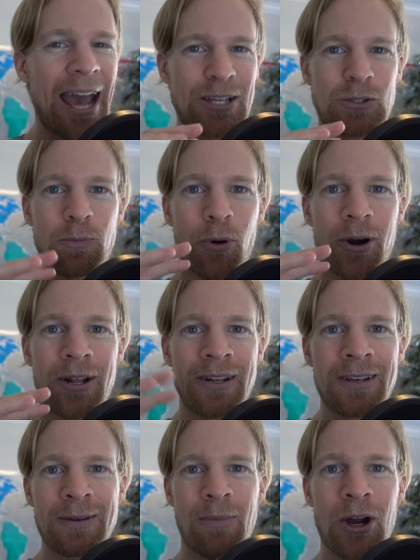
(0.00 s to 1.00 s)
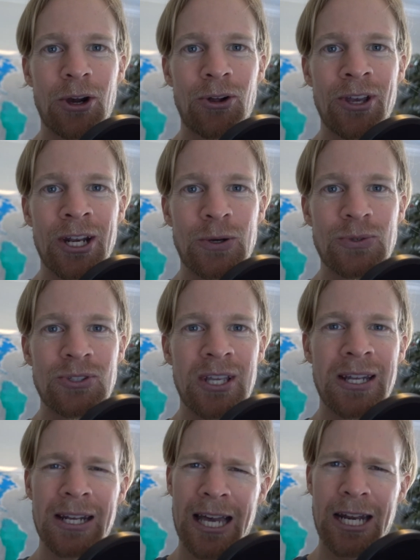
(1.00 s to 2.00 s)
exported Mongolian
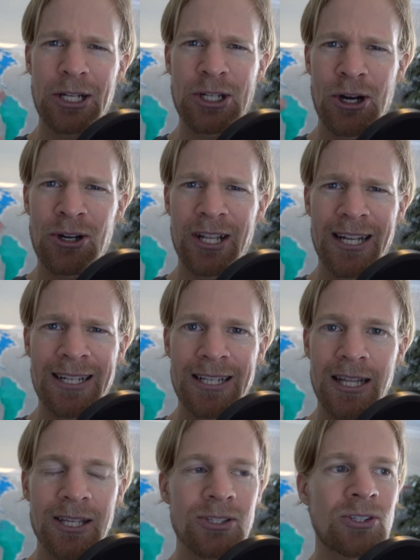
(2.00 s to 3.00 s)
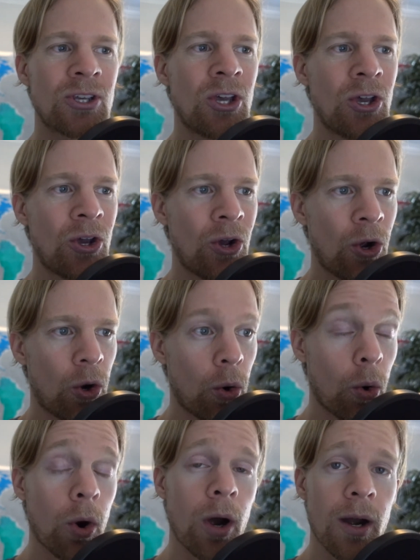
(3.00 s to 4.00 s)
cuisine and kind of turned it into this,
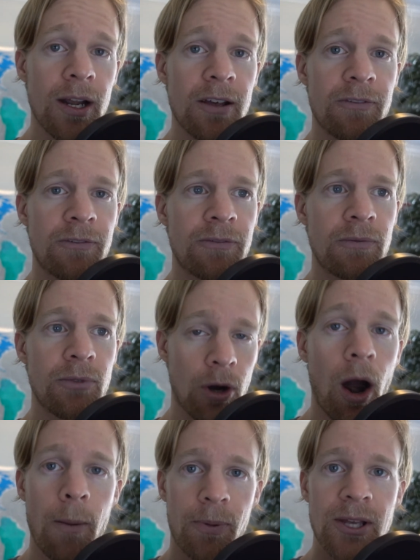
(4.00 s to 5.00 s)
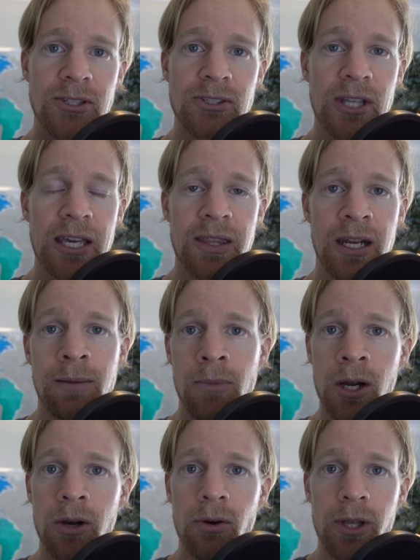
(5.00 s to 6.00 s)
or if there are places like that in
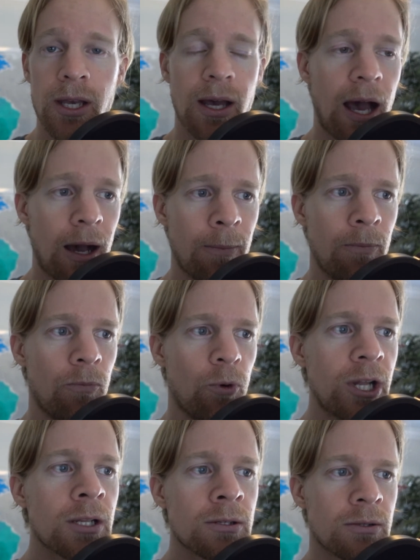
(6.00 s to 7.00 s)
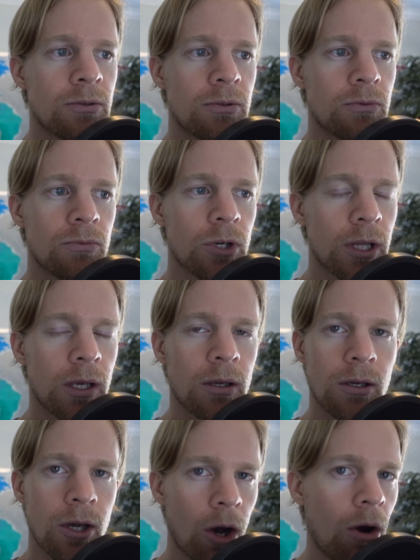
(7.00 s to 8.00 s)
Mongolia. We didn't really
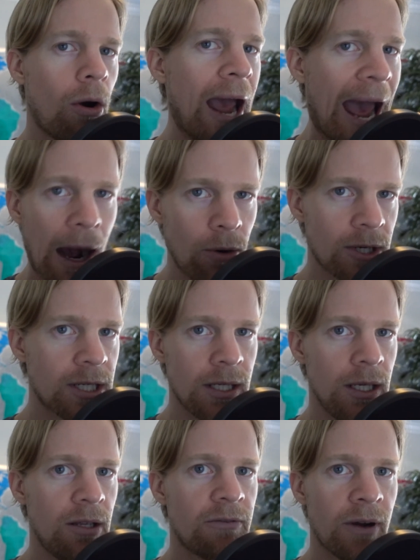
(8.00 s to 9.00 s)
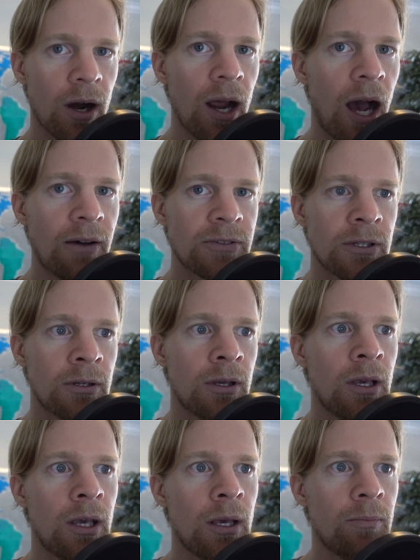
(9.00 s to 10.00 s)
go out to eat very
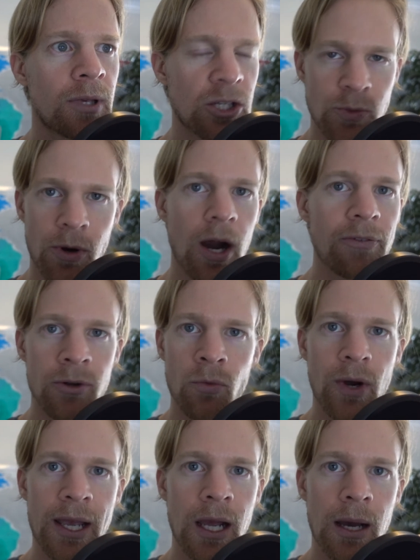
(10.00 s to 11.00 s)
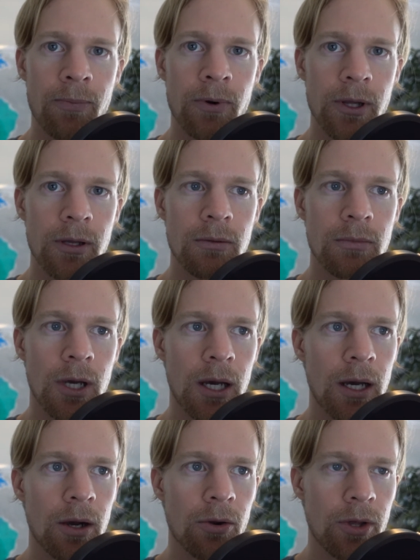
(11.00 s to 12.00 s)
often because we were often waking up really
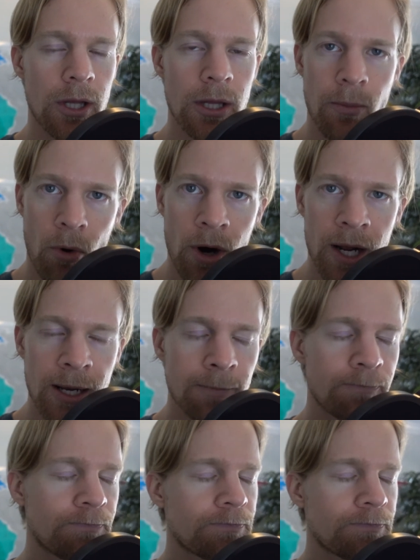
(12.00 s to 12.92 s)
early in the morning,